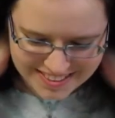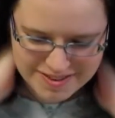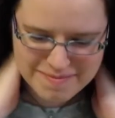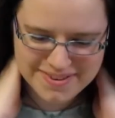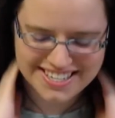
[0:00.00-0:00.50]

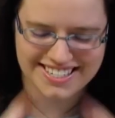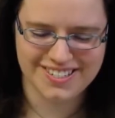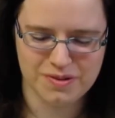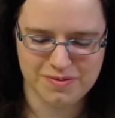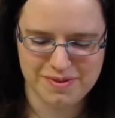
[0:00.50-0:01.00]
rib. It's
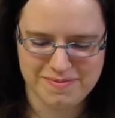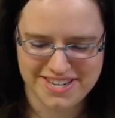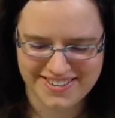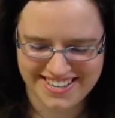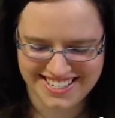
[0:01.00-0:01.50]
cool ribbon
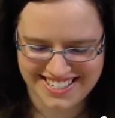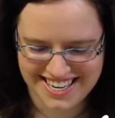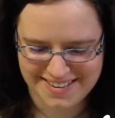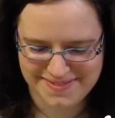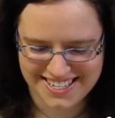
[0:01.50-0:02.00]
around his
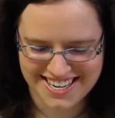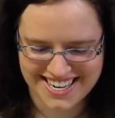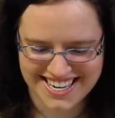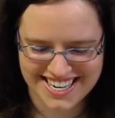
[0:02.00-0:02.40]
neck. I'm sorry.